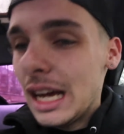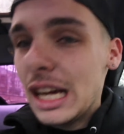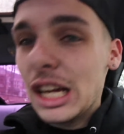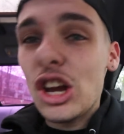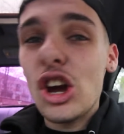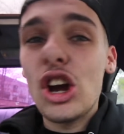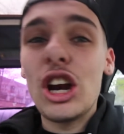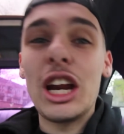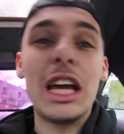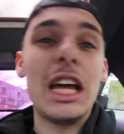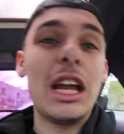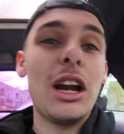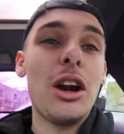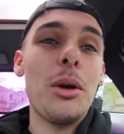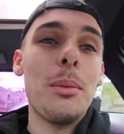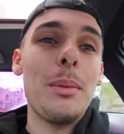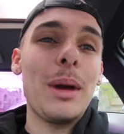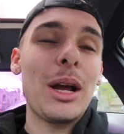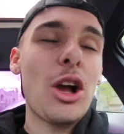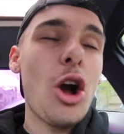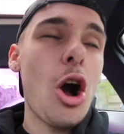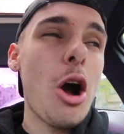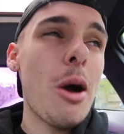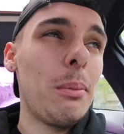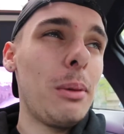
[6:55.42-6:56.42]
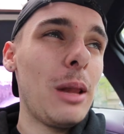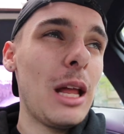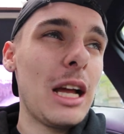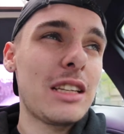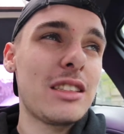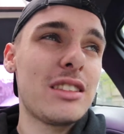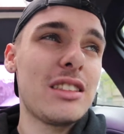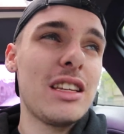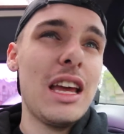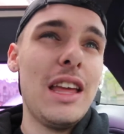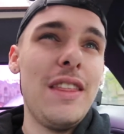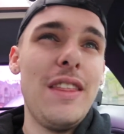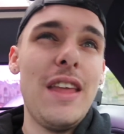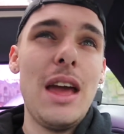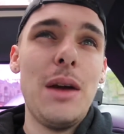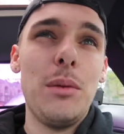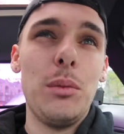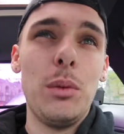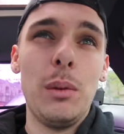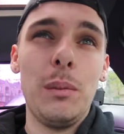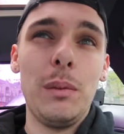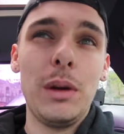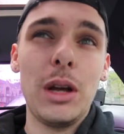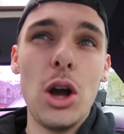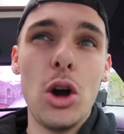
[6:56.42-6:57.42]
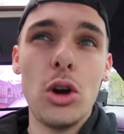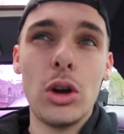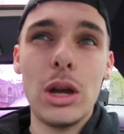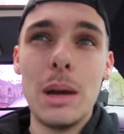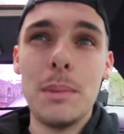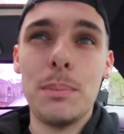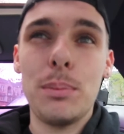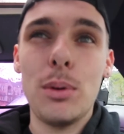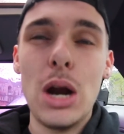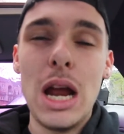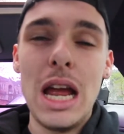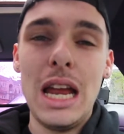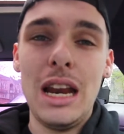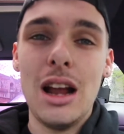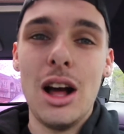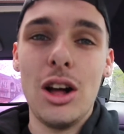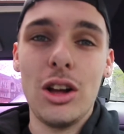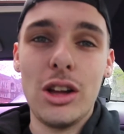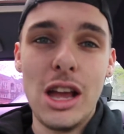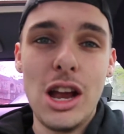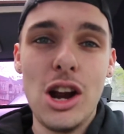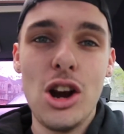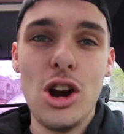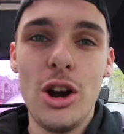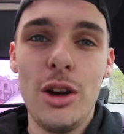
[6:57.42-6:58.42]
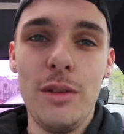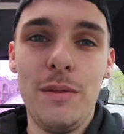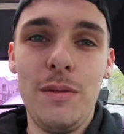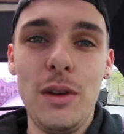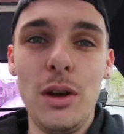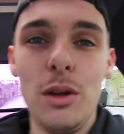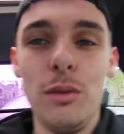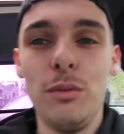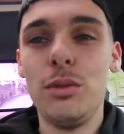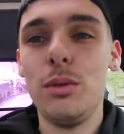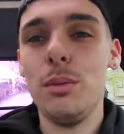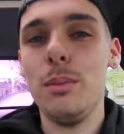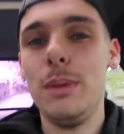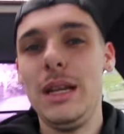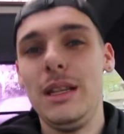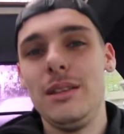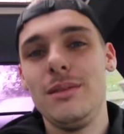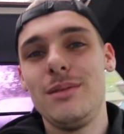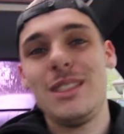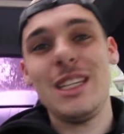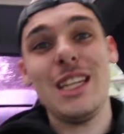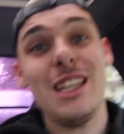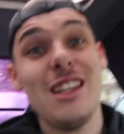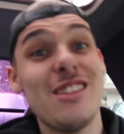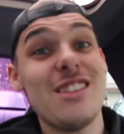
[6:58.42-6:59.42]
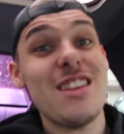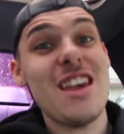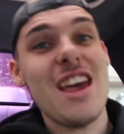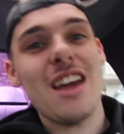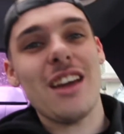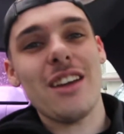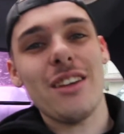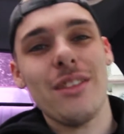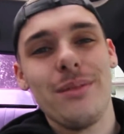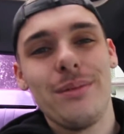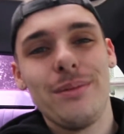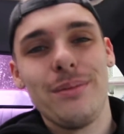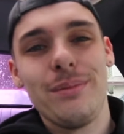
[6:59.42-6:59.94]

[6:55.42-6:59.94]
Gotta get out of my complex, and then when we go get Britt, I'll get her to film for me. See you in a sec.